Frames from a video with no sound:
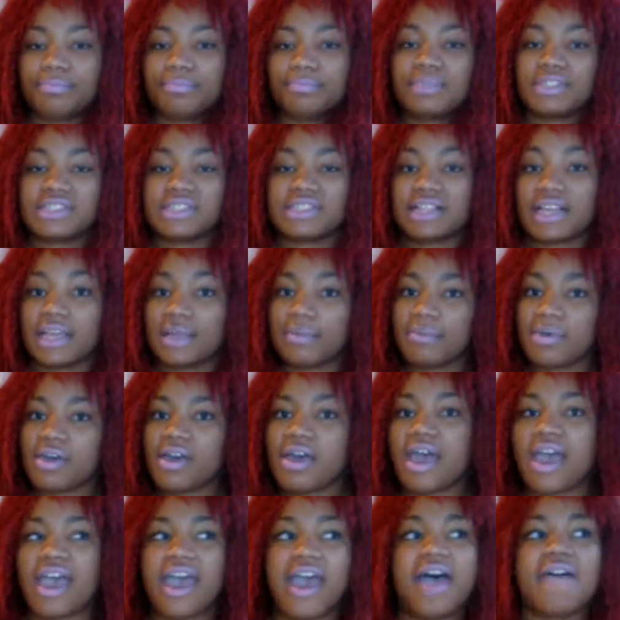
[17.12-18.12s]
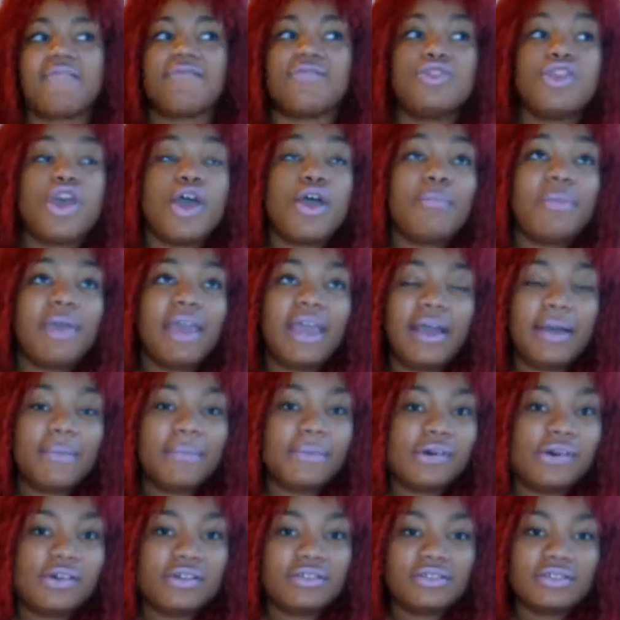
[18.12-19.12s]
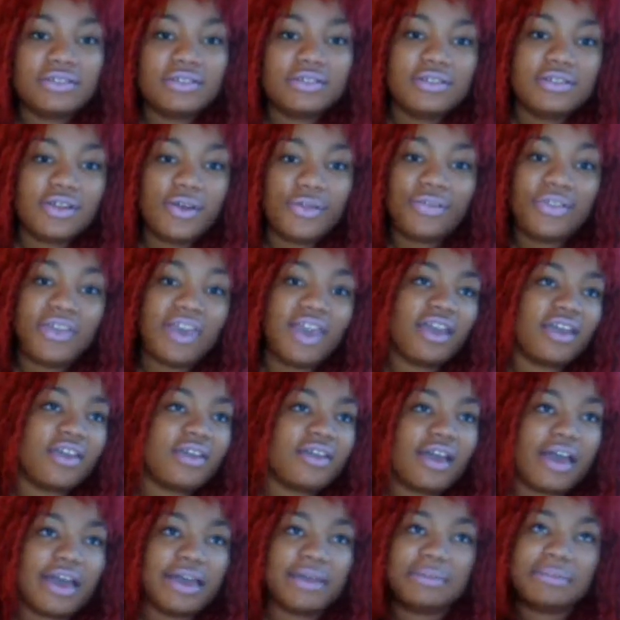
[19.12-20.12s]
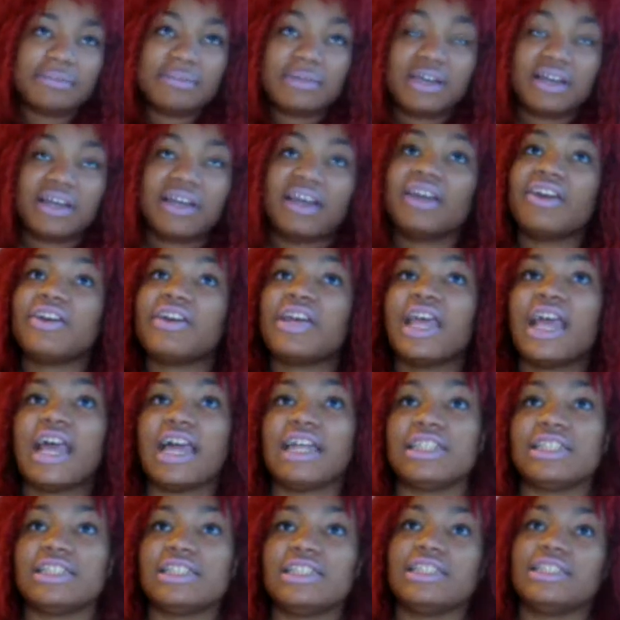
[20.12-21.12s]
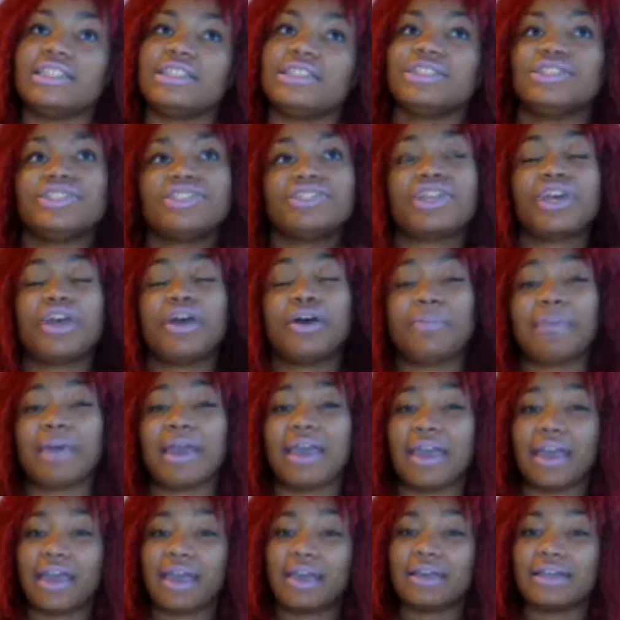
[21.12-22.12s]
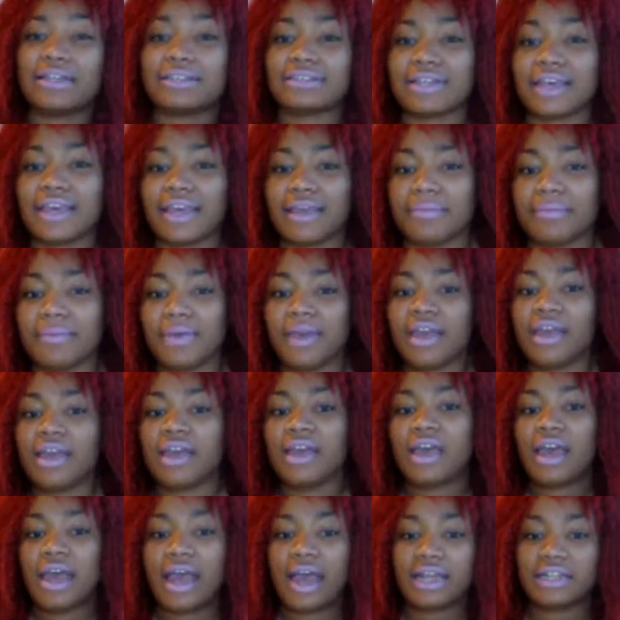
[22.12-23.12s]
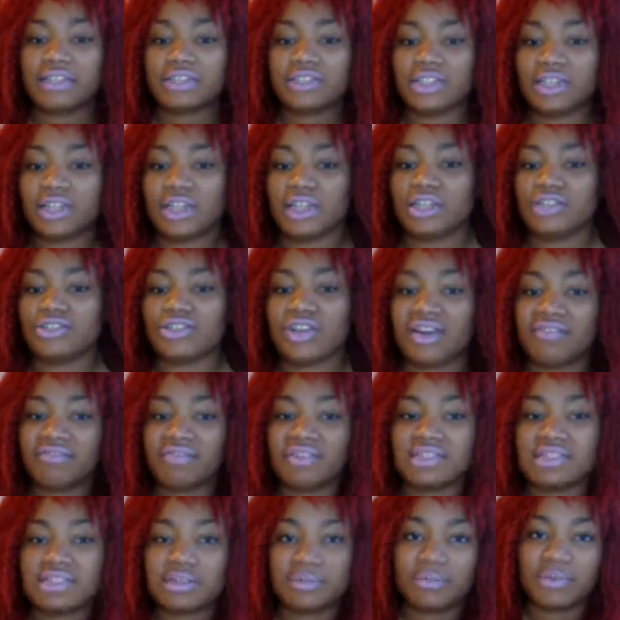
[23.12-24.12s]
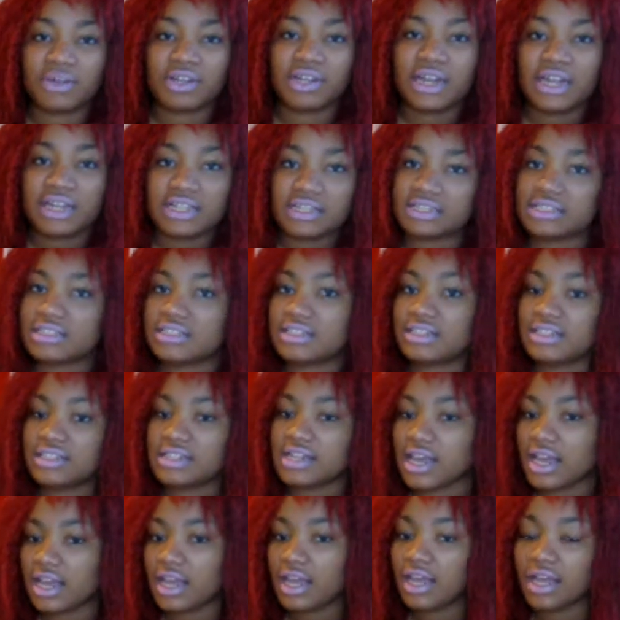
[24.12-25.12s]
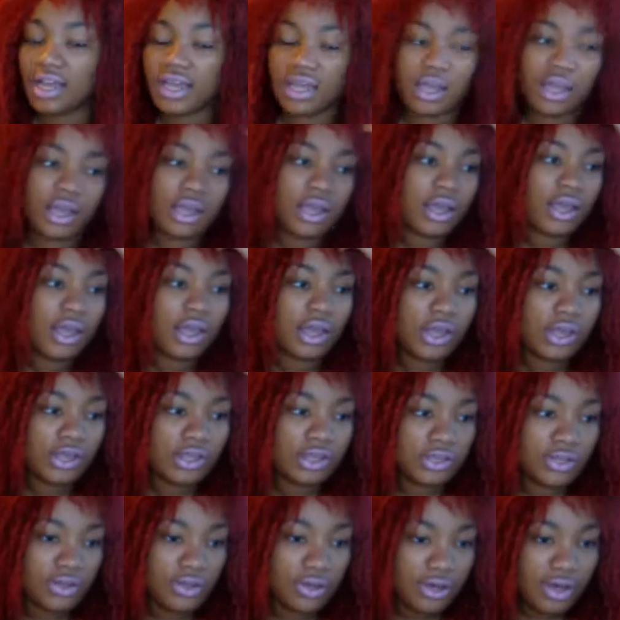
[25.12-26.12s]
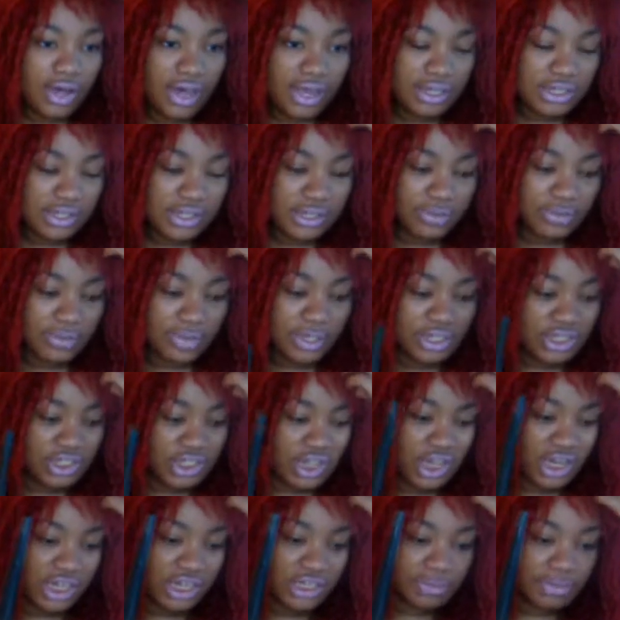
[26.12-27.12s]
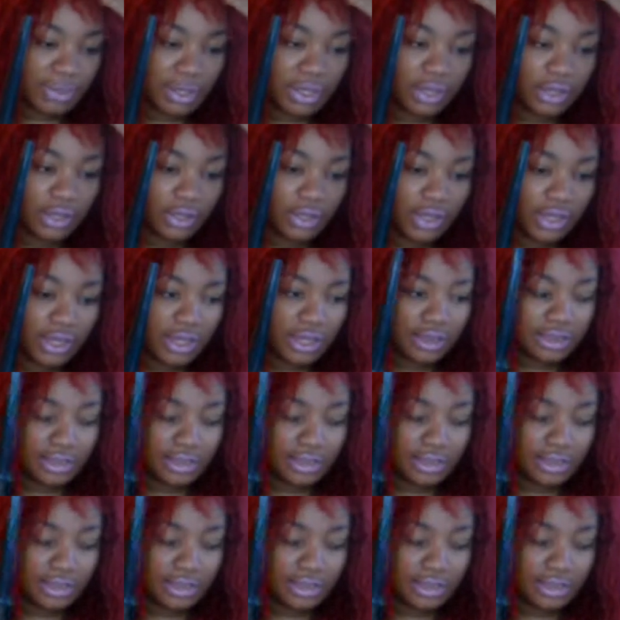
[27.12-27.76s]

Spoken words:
Disclaimer, I have no makeup on, nothing. I'm in a hurry. I just need to just curl my hair because I'm actually traveling somewhere later today. So I just want to change my look a